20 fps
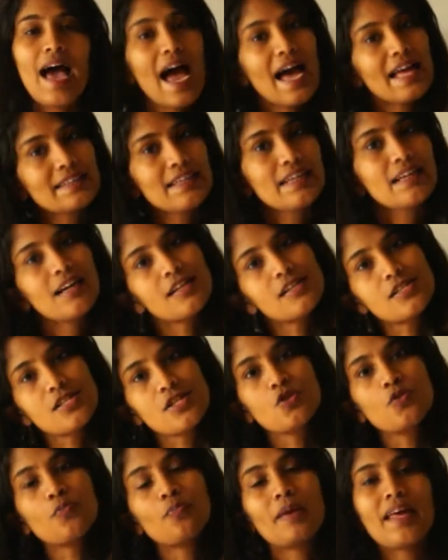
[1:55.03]
and they
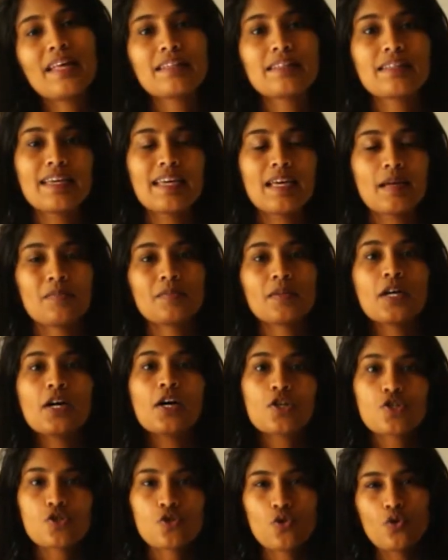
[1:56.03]
continue playing the game.
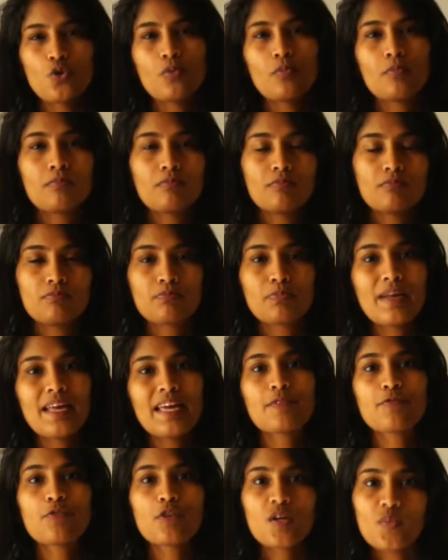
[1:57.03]
So
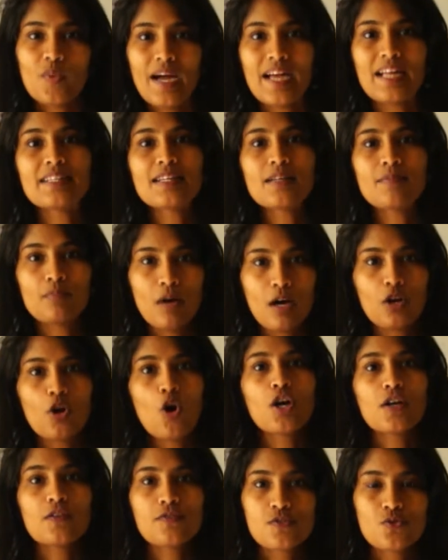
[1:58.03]
play for a while till a
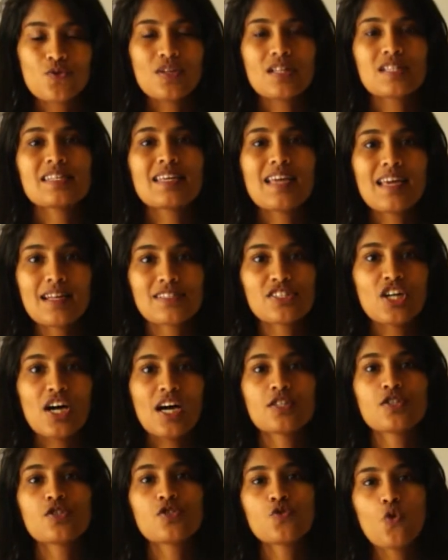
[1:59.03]
lot of students get a
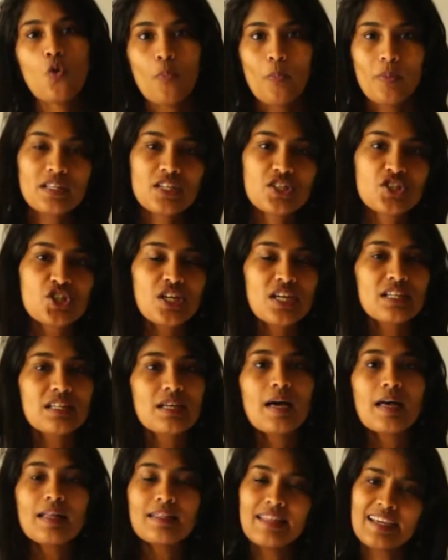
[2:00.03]
chance to open the sheet.
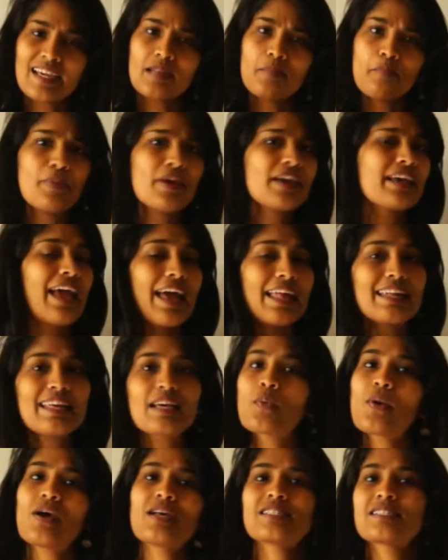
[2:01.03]
They can pick
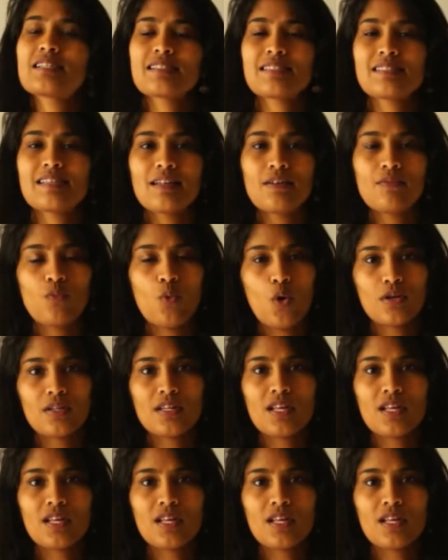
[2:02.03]
any questions they want.